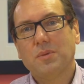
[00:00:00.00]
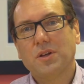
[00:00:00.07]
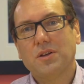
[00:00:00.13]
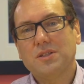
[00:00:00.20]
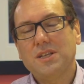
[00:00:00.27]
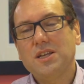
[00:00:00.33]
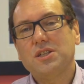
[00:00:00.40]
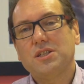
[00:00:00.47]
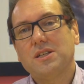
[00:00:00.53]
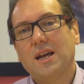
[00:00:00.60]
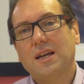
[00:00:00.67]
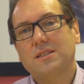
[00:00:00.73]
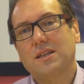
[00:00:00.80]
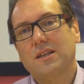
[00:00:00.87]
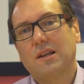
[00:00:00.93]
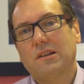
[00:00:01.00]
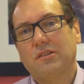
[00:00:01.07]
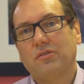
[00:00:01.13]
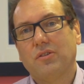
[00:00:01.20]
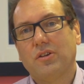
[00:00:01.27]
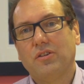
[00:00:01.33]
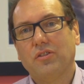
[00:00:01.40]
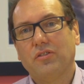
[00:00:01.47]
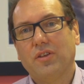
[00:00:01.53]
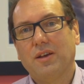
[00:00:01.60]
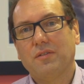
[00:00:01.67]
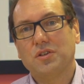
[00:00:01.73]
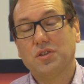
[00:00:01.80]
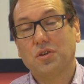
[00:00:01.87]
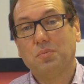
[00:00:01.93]
because each asset category does
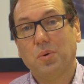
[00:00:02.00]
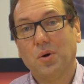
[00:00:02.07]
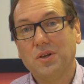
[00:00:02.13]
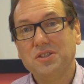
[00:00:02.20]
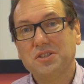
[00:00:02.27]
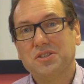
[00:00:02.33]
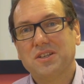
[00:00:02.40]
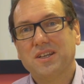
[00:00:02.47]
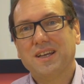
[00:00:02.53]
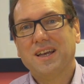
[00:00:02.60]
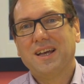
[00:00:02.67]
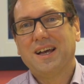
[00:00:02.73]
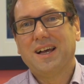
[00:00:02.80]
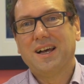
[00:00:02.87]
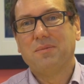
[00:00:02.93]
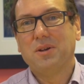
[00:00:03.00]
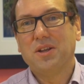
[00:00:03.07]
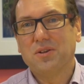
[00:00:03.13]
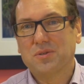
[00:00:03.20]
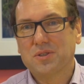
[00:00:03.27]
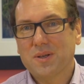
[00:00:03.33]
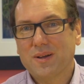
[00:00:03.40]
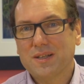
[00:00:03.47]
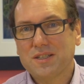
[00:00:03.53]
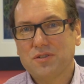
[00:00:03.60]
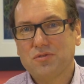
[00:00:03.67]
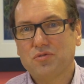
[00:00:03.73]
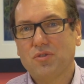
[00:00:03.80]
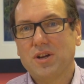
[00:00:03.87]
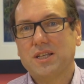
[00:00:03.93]
have its good points. It also has
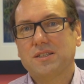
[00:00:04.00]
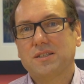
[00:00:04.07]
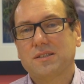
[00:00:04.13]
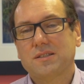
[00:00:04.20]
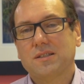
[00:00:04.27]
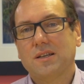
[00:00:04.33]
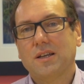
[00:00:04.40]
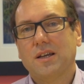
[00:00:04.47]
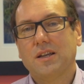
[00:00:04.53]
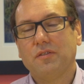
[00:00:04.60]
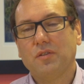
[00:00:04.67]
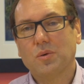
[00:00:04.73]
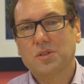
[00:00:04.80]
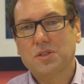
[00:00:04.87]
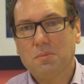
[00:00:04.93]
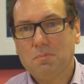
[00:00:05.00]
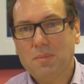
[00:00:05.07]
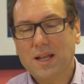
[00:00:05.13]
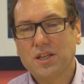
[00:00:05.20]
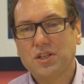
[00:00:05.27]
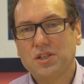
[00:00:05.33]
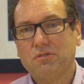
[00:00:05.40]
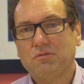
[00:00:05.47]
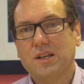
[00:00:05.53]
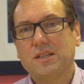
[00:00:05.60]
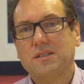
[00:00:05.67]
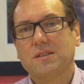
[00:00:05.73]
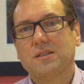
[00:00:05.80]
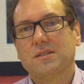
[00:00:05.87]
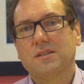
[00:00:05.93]
its risks. And if you want to manage your
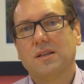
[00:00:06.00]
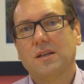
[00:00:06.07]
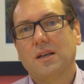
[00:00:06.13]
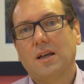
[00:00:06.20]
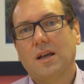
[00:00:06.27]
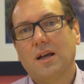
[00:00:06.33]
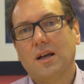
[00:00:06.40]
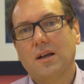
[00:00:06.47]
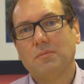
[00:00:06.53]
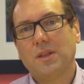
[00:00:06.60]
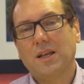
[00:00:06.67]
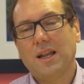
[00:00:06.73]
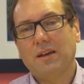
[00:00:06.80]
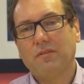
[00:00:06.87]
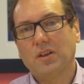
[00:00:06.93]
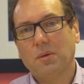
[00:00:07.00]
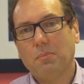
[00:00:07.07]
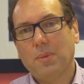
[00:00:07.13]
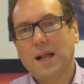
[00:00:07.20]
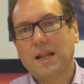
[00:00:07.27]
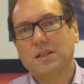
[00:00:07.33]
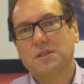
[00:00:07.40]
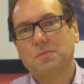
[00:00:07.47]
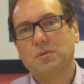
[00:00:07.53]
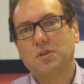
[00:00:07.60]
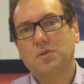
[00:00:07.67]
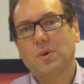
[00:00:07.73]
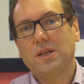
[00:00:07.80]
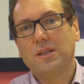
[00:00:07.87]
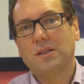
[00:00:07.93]
risks, then having a balance
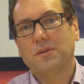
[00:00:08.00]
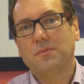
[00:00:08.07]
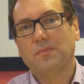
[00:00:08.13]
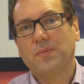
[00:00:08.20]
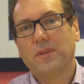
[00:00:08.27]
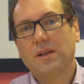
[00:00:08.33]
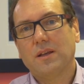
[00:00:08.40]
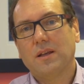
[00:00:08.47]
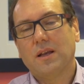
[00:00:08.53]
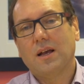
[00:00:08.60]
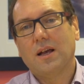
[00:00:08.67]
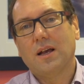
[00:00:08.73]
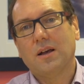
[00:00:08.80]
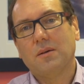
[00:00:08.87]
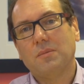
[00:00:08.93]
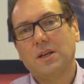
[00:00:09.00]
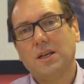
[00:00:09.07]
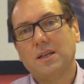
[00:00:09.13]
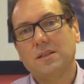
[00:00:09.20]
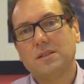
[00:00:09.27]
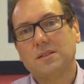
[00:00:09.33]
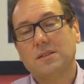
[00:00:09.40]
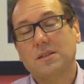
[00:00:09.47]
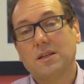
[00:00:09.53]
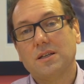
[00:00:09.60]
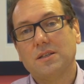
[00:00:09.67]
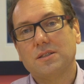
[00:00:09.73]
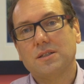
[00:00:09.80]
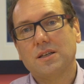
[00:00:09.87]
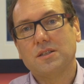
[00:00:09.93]
between them is
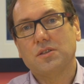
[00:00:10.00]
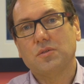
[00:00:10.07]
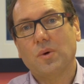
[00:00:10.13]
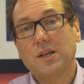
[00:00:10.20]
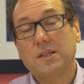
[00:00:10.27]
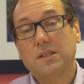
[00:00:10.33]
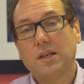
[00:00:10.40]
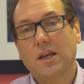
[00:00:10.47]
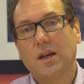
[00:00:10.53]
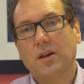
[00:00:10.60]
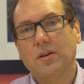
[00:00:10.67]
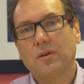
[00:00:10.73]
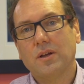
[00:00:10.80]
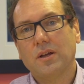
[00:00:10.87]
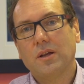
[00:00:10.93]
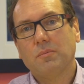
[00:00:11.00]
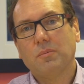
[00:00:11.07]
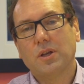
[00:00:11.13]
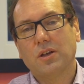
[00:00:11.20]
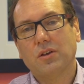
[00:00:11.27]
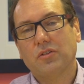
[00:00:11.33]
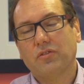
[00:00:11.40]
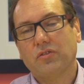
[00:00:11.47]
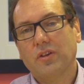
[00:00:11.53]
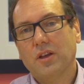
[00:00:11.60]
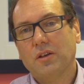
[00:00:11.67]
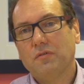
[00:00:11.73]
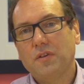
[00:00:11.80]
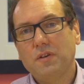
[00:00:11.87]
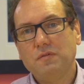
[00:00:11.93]
the way to go. Because
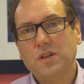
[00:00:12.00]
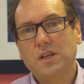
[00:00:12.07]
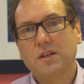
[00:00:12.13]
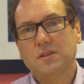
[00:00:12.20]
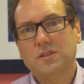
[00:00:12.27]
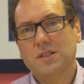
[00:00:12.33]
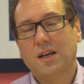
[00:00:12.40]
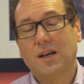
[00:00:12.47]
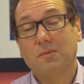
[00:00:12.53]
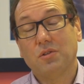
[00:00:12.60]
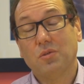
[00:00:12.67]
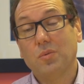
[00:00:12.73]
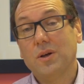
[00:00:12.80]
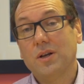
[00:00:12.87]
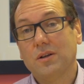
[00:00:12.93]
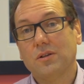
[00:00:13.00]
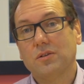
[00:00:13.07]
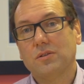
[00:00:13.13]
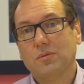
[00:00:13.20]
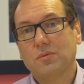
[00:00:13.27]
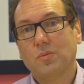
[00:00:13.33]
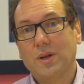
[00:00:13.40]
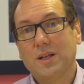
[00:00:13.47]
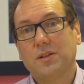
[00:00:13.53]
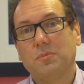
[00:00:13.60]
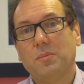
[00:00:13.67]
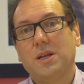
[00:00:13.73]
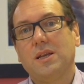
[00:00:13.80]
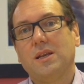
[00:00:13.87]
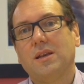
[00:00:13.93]
50 years' time, the world will
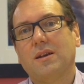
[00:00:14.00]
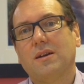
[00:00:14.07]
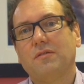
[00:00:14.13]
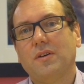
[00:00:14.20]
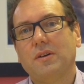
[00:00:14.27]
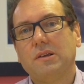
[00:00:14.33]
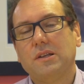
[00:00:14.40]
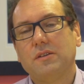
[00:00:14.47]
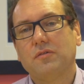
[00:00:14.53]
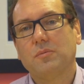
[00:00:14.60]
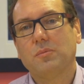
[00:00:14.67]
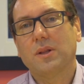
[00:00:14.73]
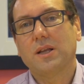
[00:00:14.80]
be a very different